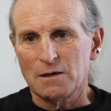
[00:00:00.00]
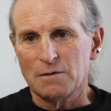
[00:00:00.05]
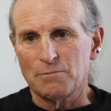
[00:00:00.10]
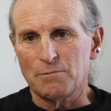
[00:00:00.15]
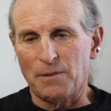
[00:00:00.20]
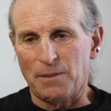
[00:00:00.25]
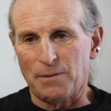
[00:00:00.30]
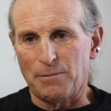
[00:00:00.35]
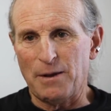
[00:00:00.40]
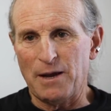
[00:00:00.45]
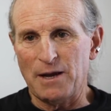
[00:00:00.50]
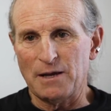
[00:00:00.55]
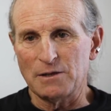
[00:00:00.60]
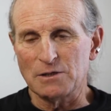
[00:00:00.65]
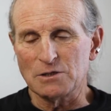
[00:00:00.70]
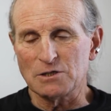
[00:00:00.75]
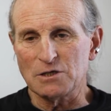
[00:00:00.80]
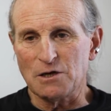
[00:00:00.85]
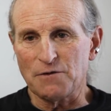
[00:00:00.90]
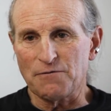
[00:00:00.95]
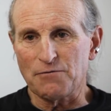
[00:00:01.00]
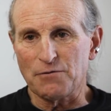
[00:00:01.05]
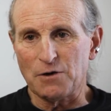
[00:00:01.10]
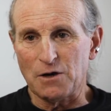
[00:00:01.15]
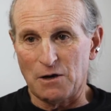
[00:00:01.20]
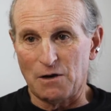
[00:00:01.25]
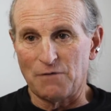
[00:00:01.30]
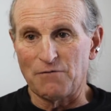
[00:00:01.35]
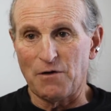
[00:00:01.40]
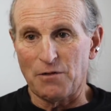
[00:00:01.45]
but the pain and
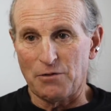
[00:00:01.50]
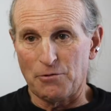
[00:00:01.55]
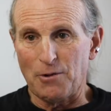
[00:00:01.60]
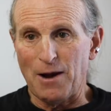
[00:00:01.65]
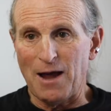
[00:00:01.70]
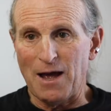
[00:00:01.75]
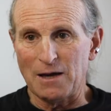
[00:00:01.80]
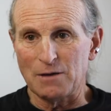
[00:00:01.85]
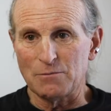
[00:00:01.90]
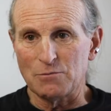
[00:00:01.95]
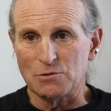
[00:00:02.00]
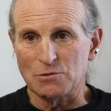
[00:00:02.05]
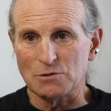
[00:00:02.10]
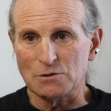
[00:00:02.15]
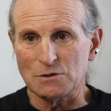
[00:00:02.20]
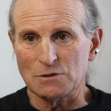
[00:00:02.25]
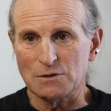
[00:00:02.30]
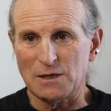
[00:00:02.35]
suffering of other animals.